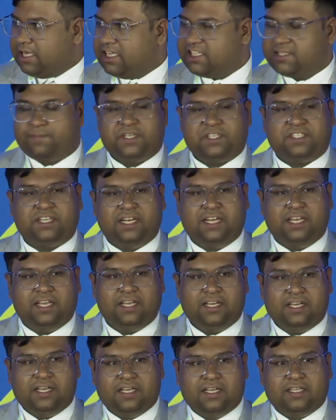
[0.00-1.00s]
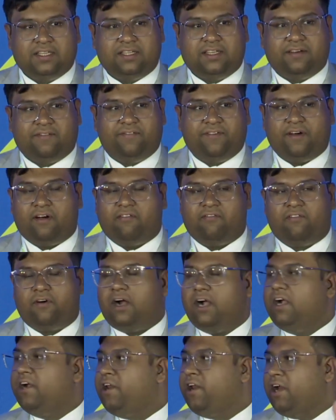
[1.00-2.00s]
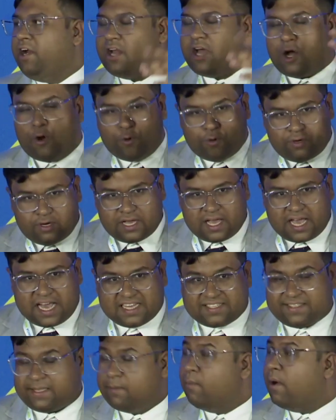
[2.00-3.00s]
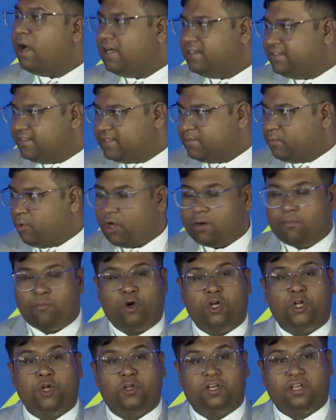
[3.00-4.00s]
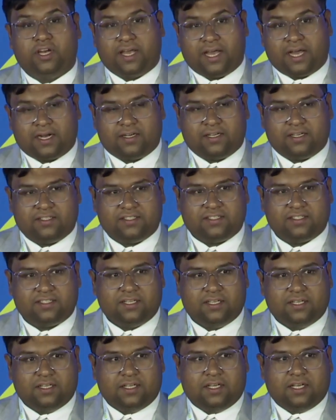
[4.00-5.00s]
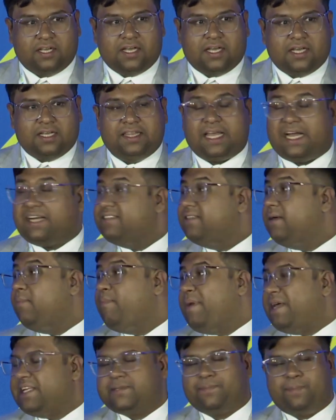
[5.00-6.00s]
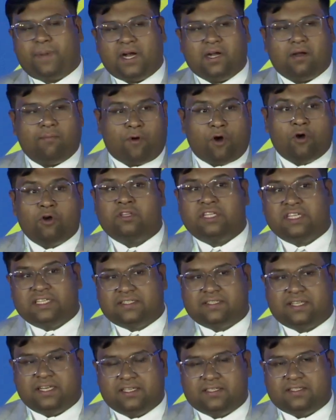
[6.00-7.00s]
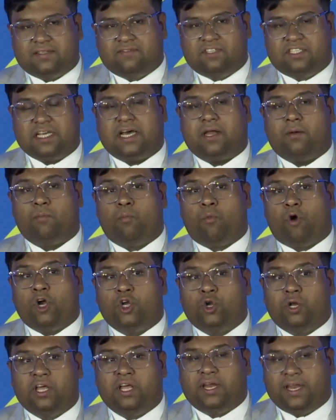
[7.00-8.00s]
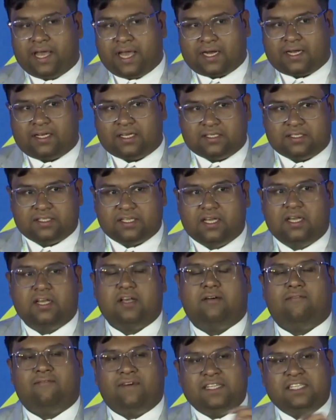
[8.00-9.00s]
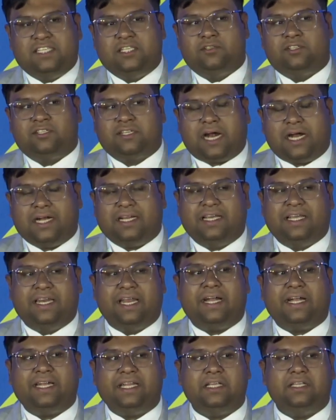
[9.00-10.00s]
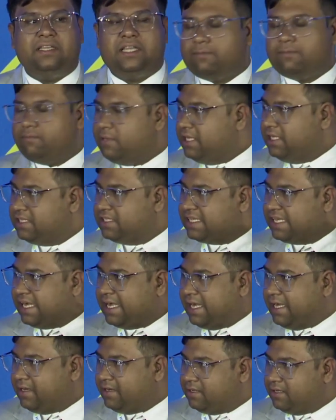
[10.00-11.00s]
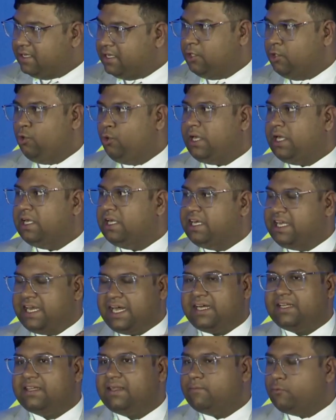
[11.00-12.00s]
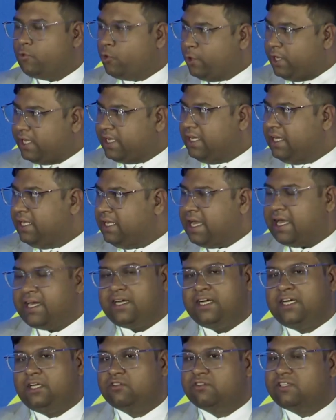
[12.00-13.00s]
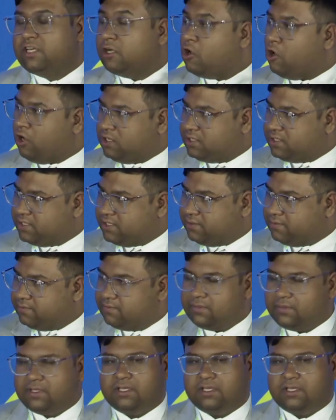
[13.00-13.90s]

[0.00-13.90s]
especially the world-renowned SMRs, small modular reactors, that's the best part about these things, which are modular reactors. Once you start creating them in scale, you can create them quickly and reduce the cost.